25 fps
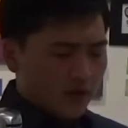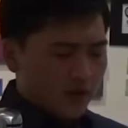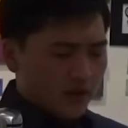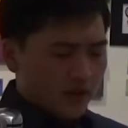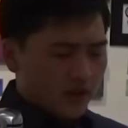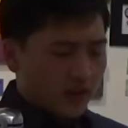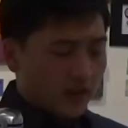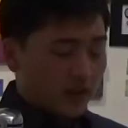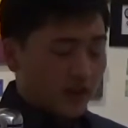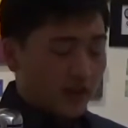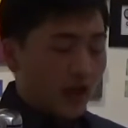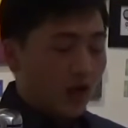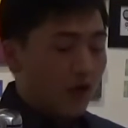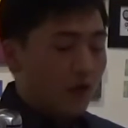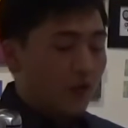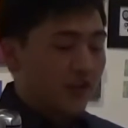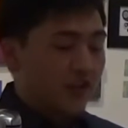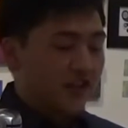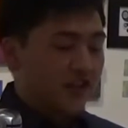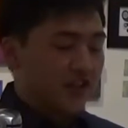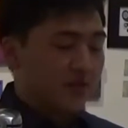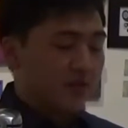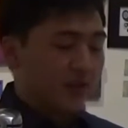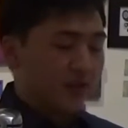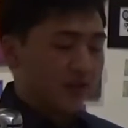He lowered
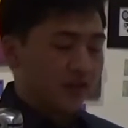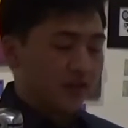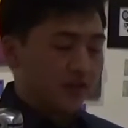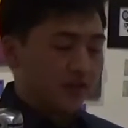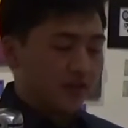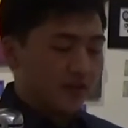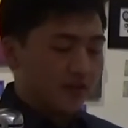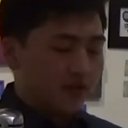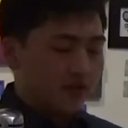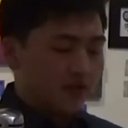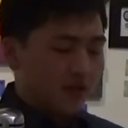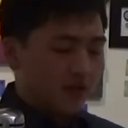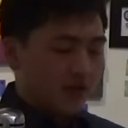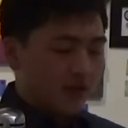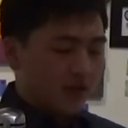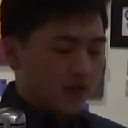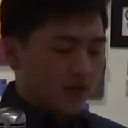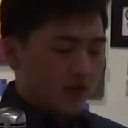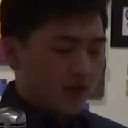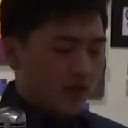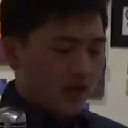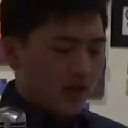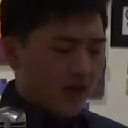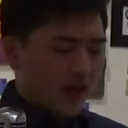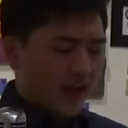his pen,
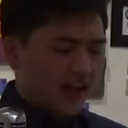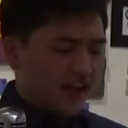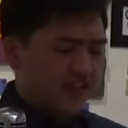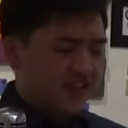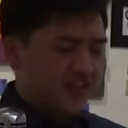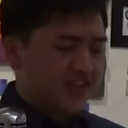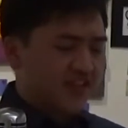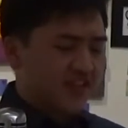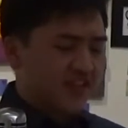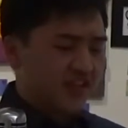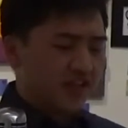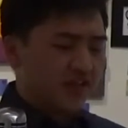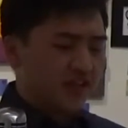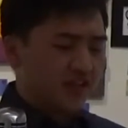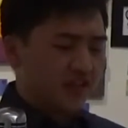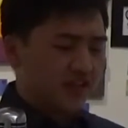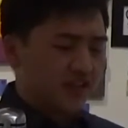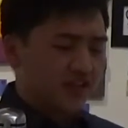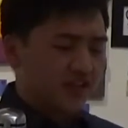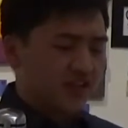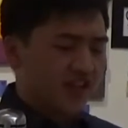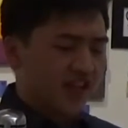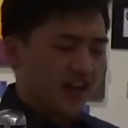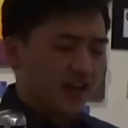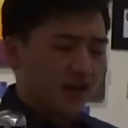and a stillness
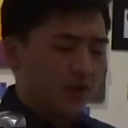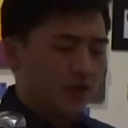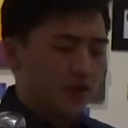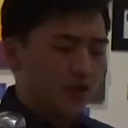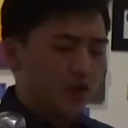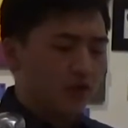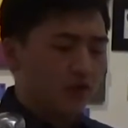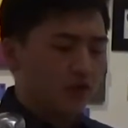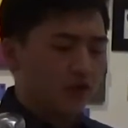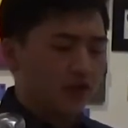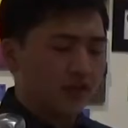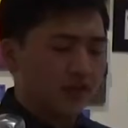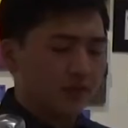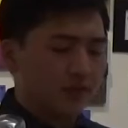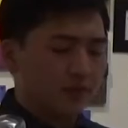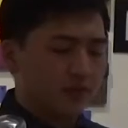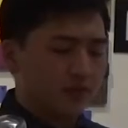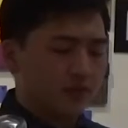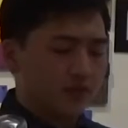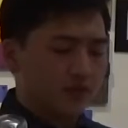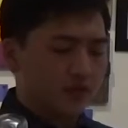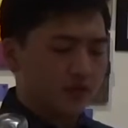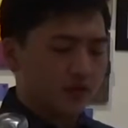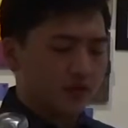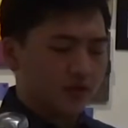settled over him.
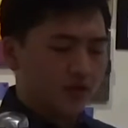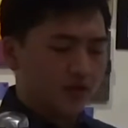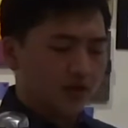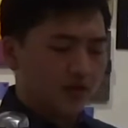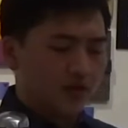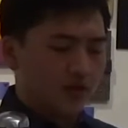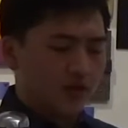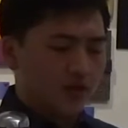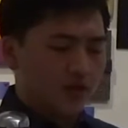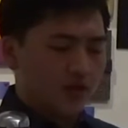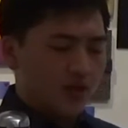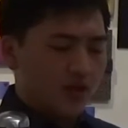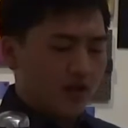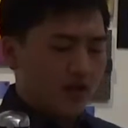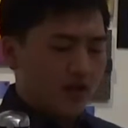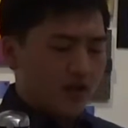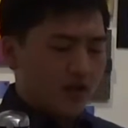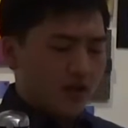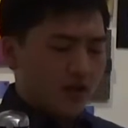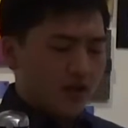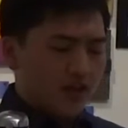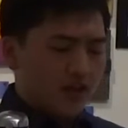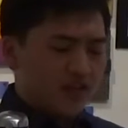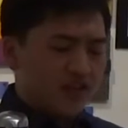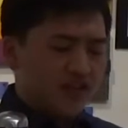
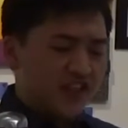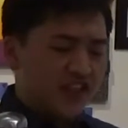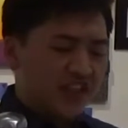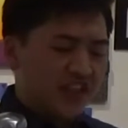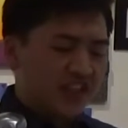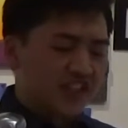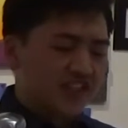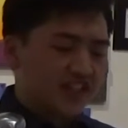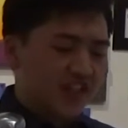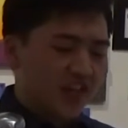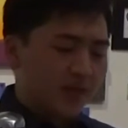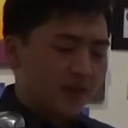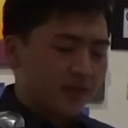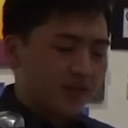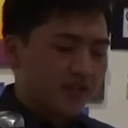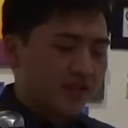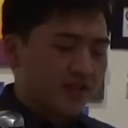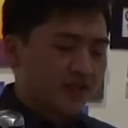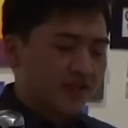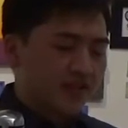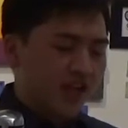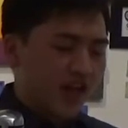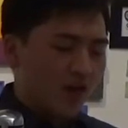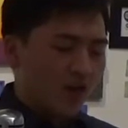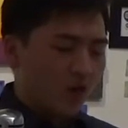The
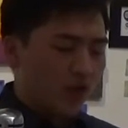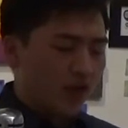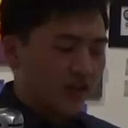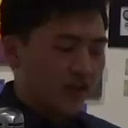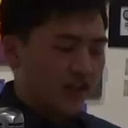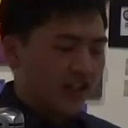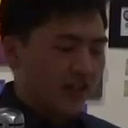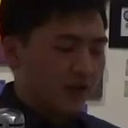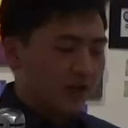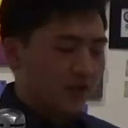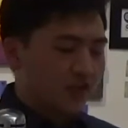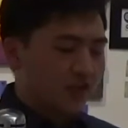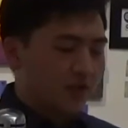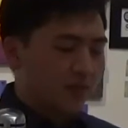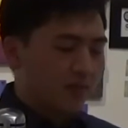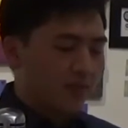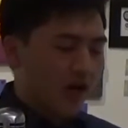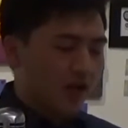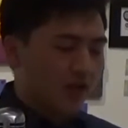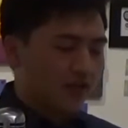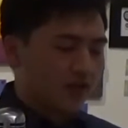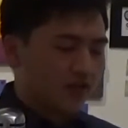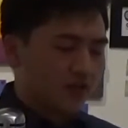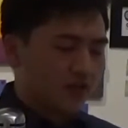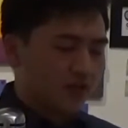acceptance that what he was
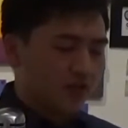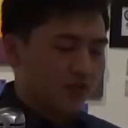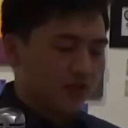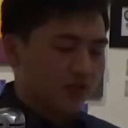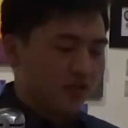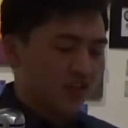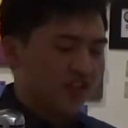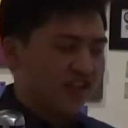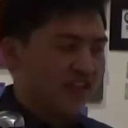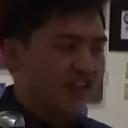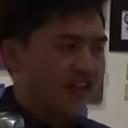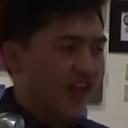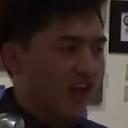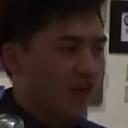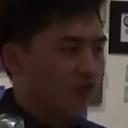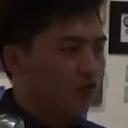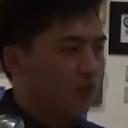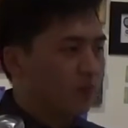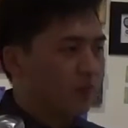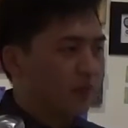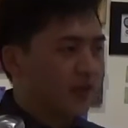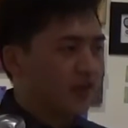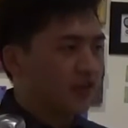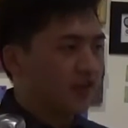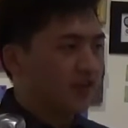about to do could never
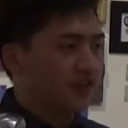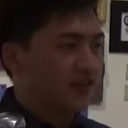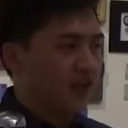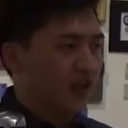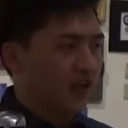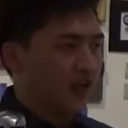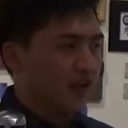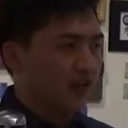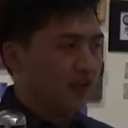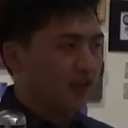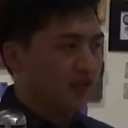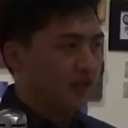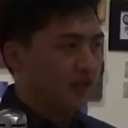be undone